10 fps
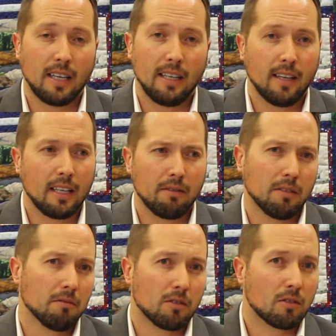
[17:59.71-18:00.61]
not
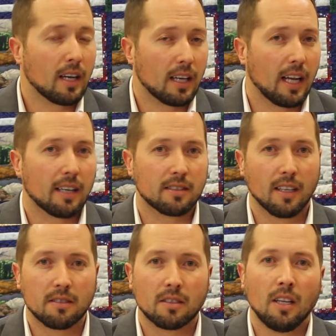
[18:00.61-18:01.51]
even credit
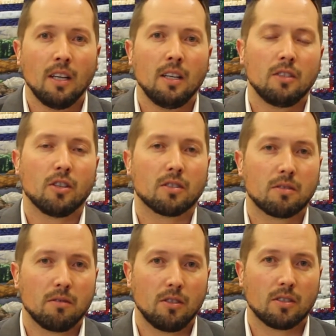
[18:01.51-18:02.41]
access,
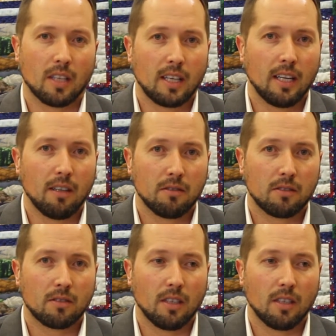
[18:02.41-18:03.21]
just accounts